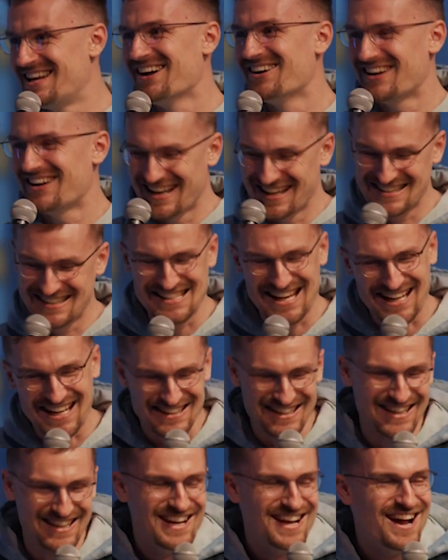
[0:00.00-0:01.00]

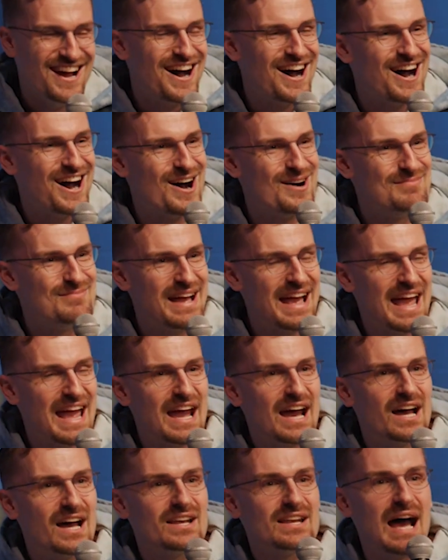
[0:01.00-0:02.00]
Exactly.
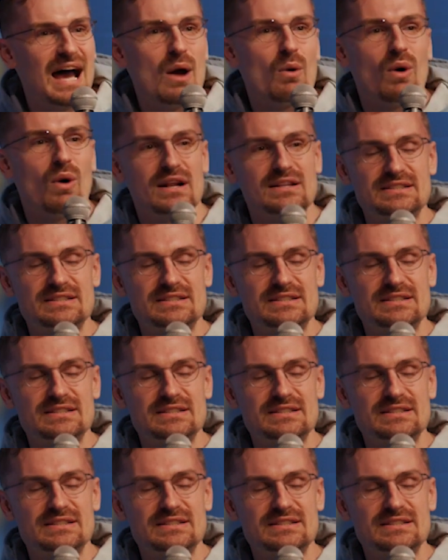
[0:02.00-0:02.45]
And I wanted